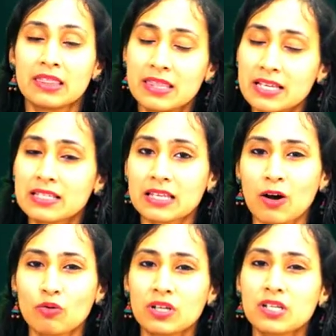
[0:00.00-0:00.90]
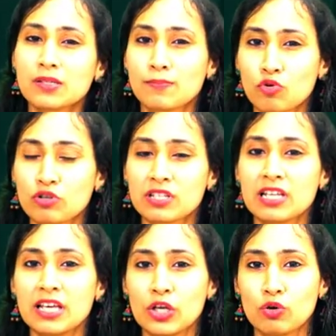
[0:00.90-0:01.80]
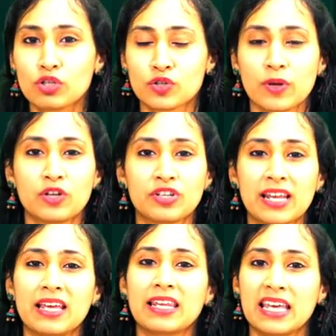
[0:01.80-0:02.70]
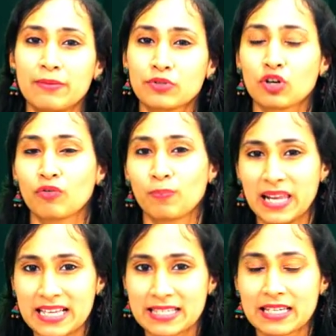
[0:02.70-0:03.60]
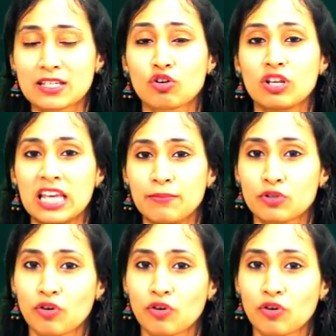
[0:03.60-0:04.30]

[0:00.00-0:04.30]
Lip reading: This sound is mostly used when you're telling names of places or names